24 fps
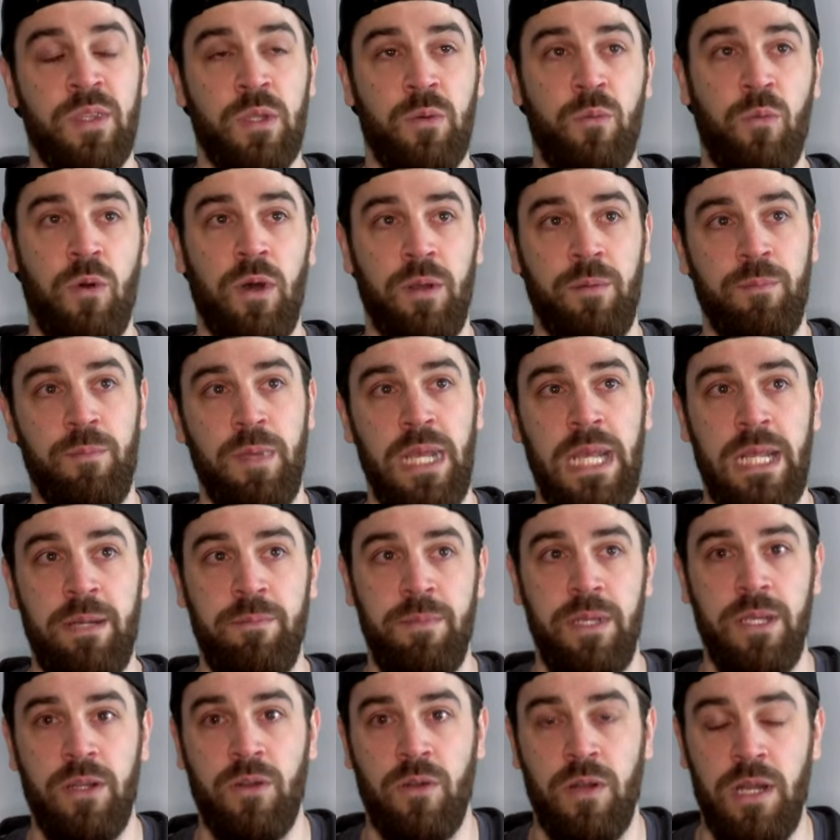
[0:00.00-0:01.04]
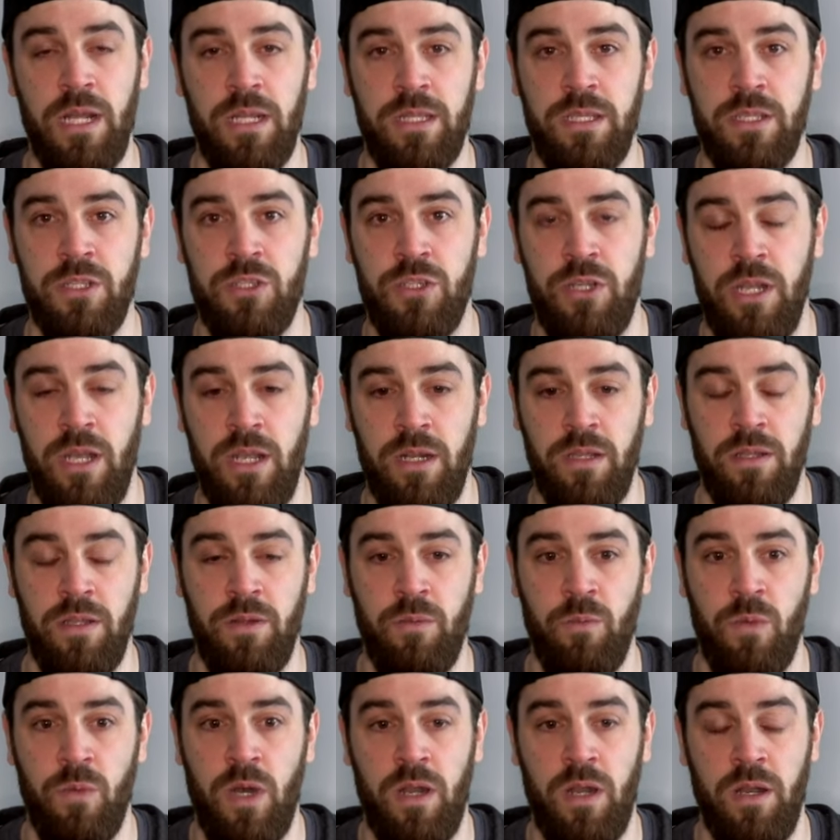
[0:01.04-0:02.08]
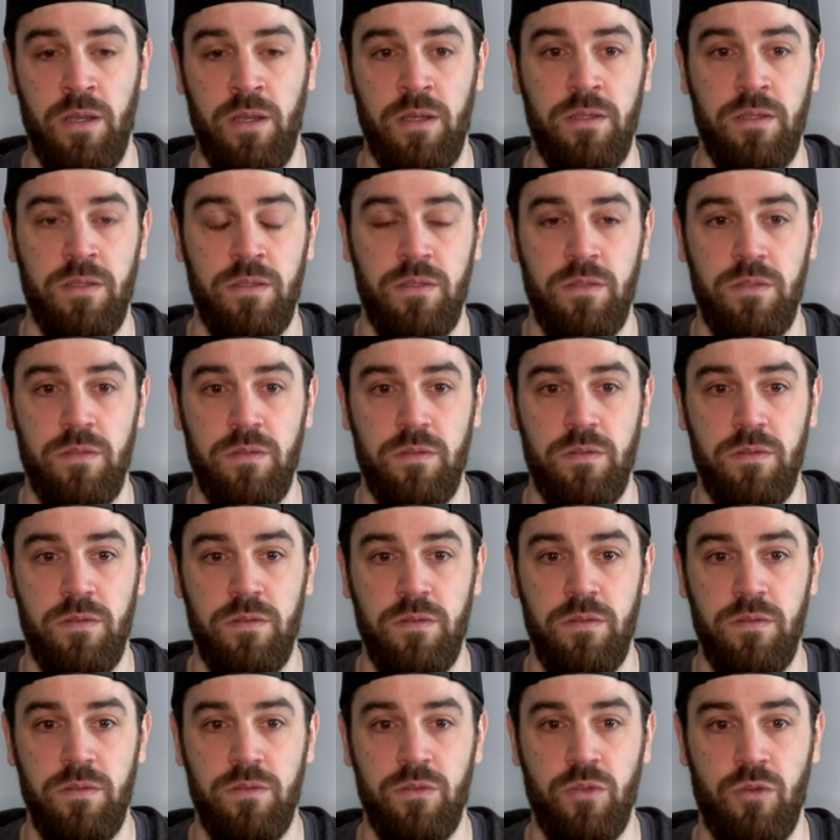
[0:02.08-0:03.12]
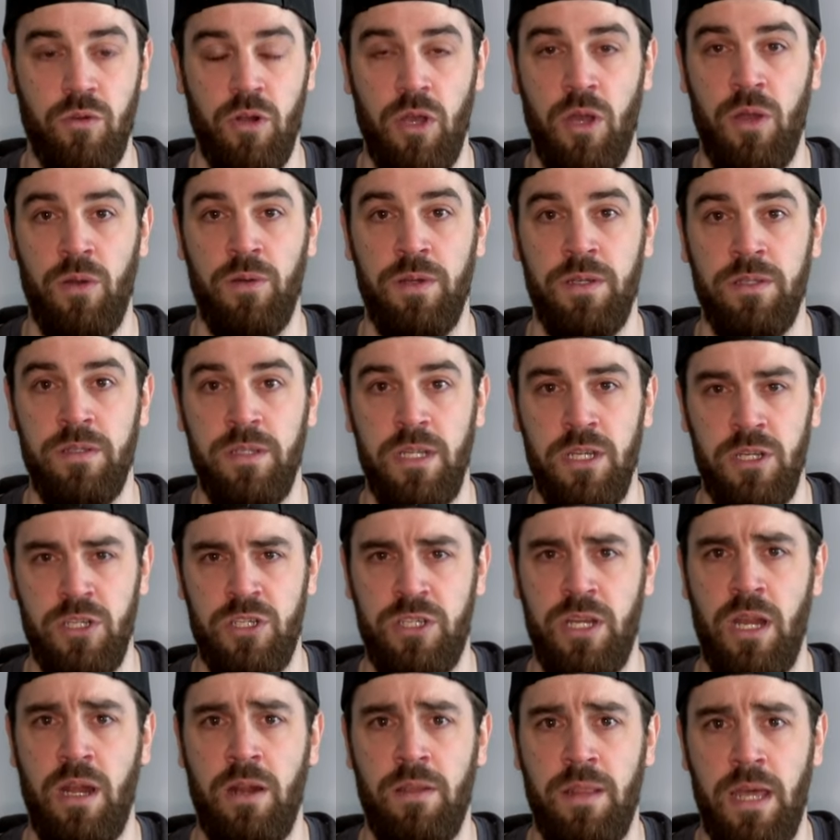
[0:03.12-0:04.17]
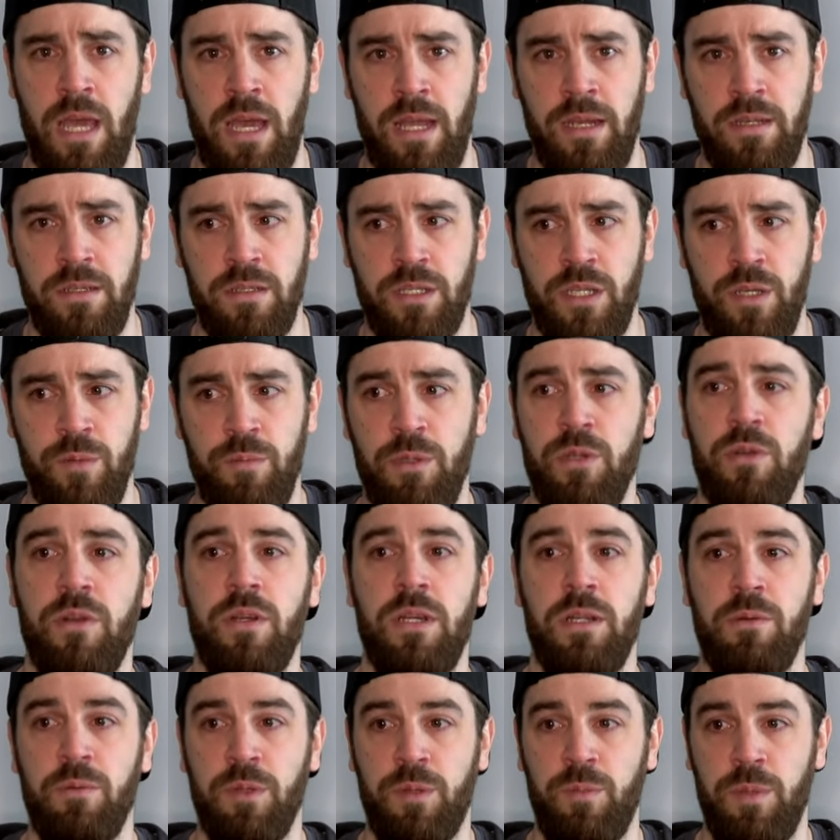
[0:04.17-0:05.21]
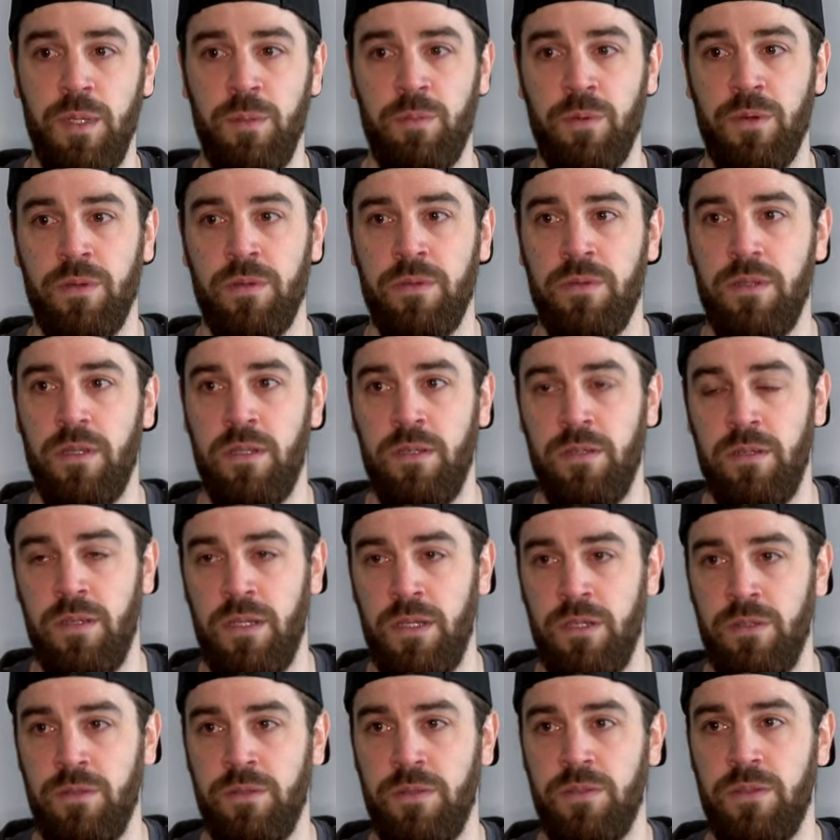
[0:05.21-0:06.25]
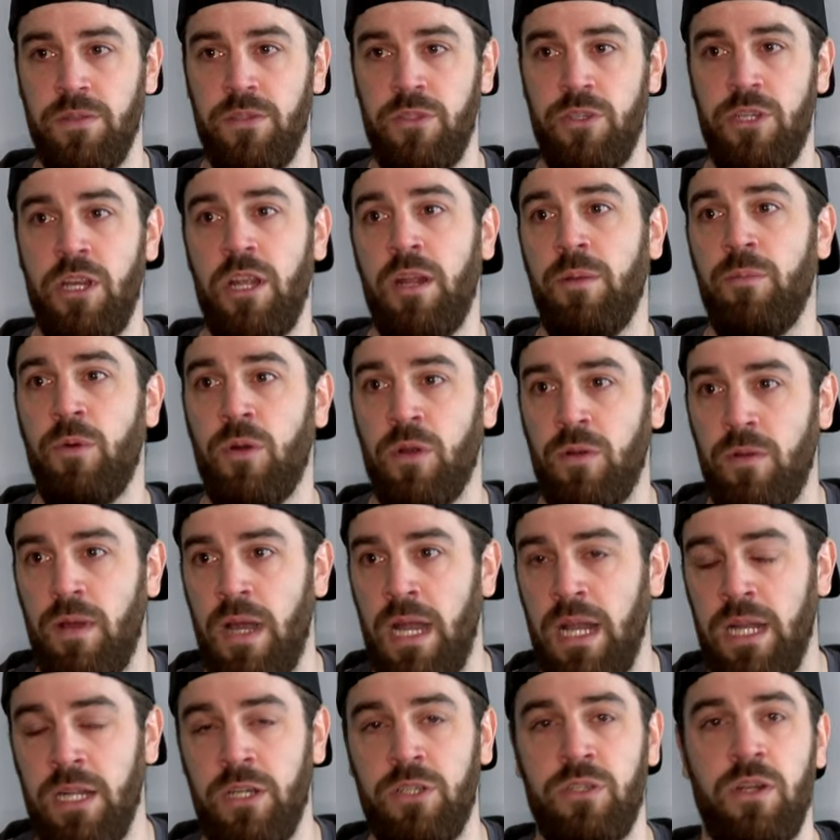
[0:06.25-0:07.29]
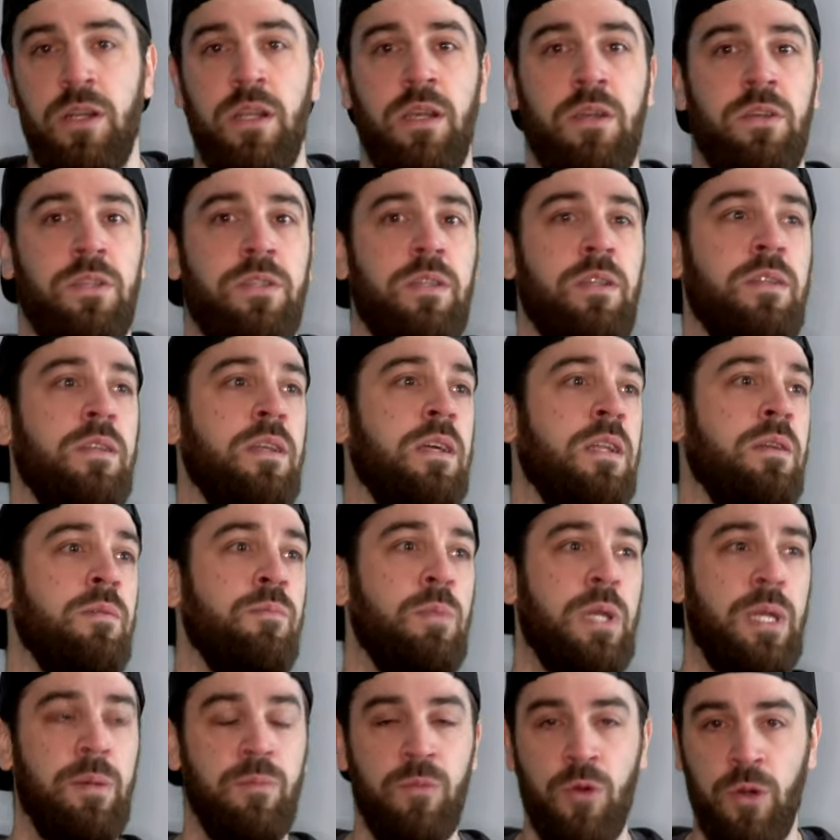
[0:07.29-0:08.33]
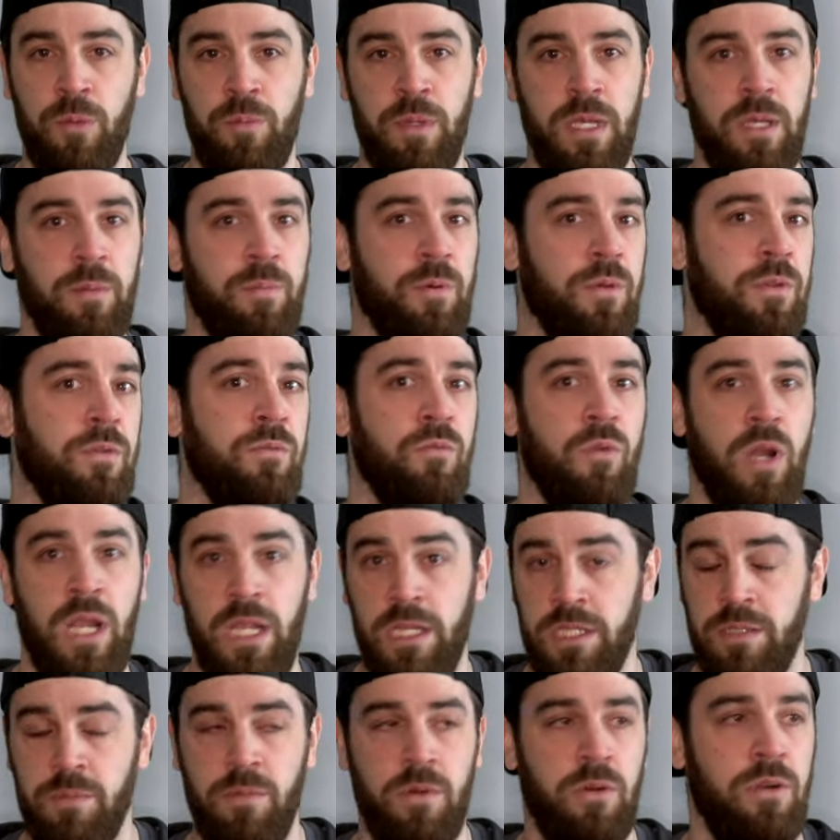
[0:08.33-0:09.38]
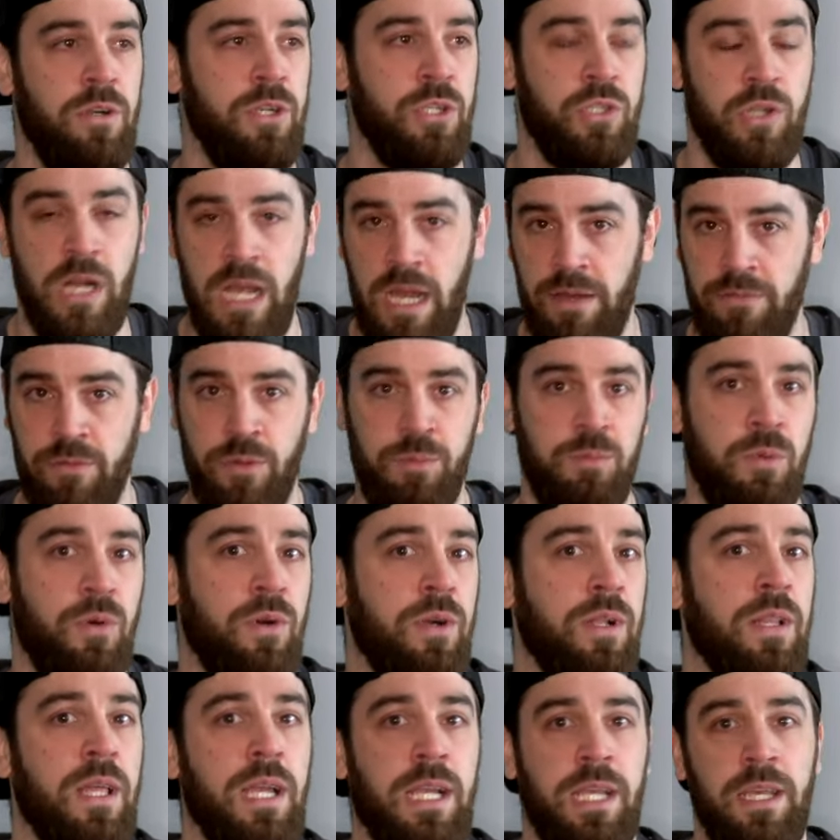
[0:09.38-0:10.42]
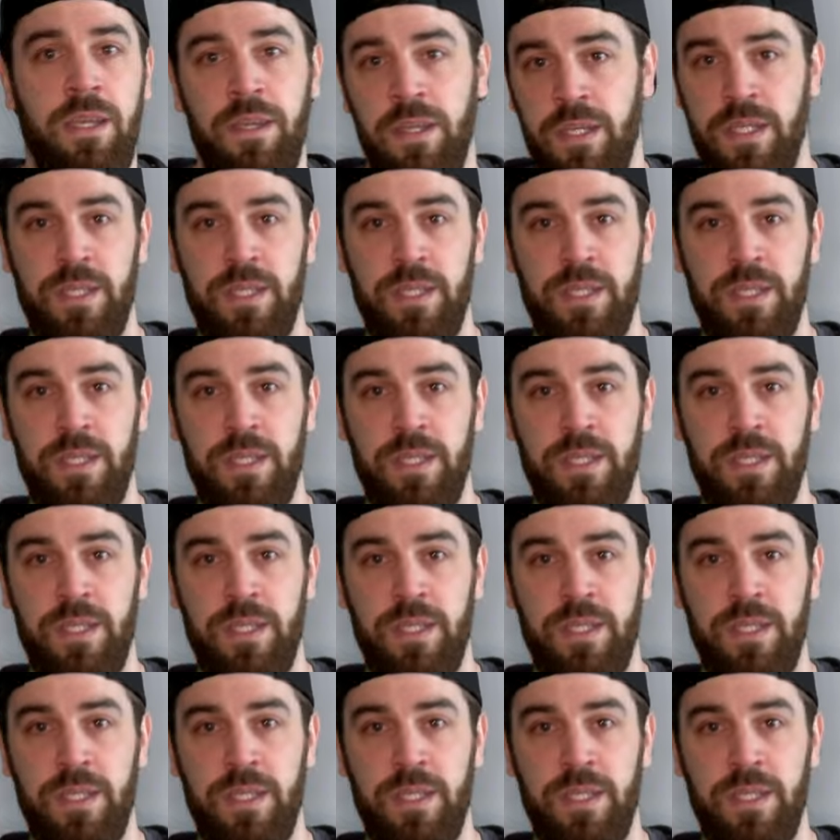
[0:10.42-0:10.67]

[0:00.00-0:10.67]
what made me create this channel and want to grow and share that community with people and share more riding trails and meet more people and race more and travel more. Like,